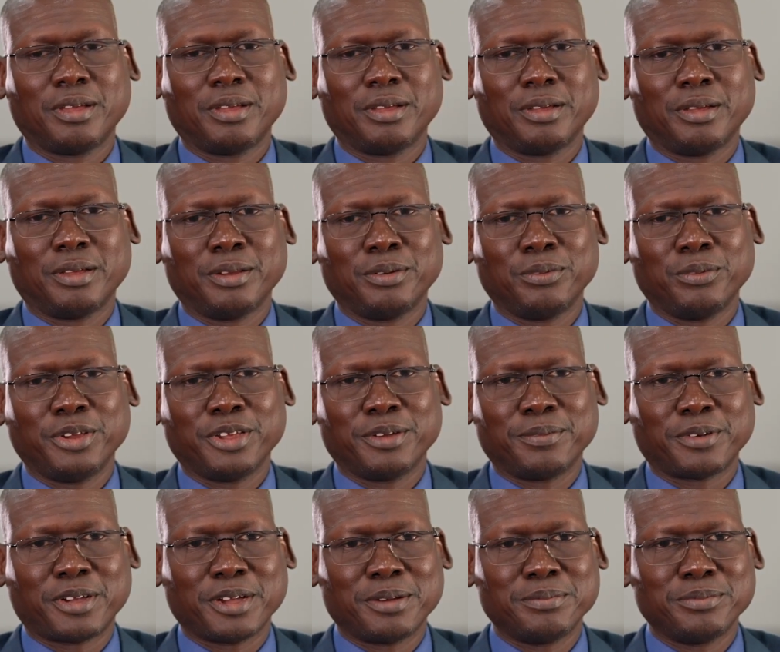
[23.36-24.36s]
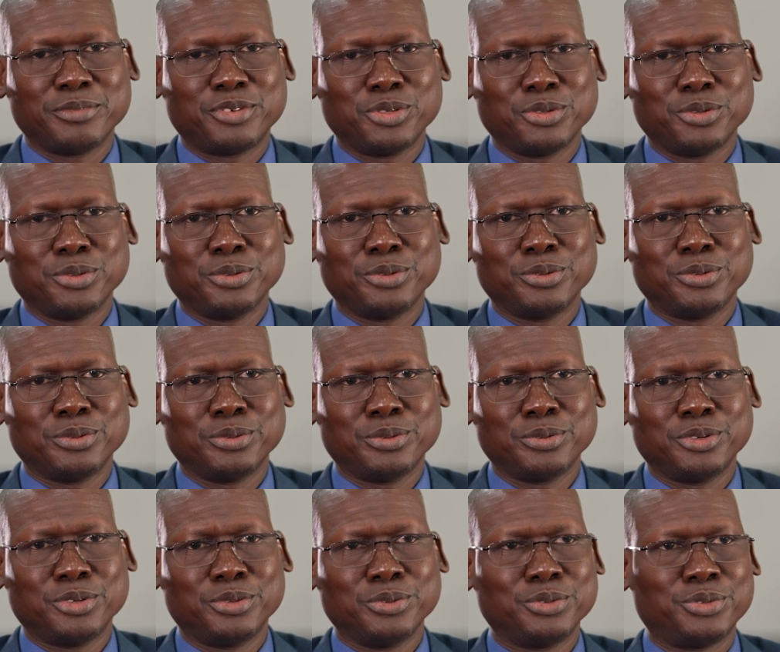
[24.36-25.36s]
And we have come
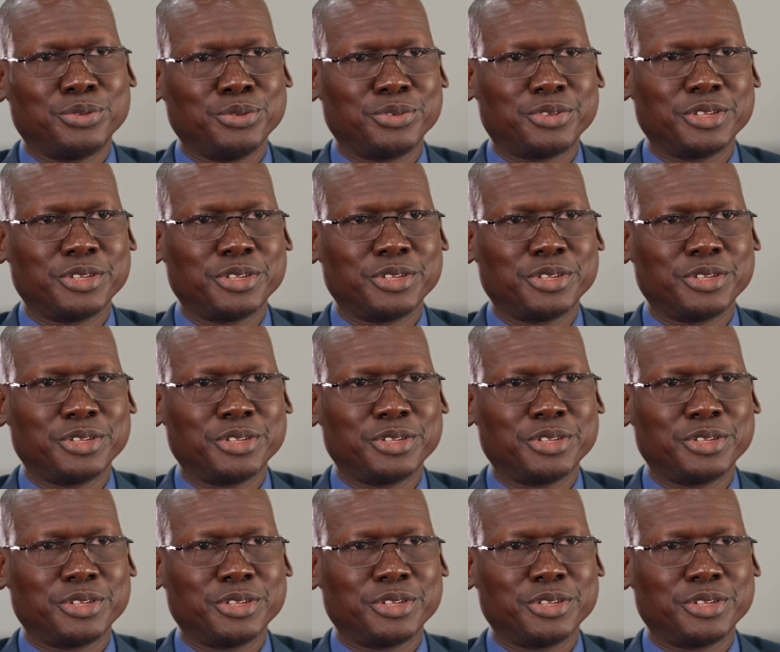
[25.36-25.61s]
to do two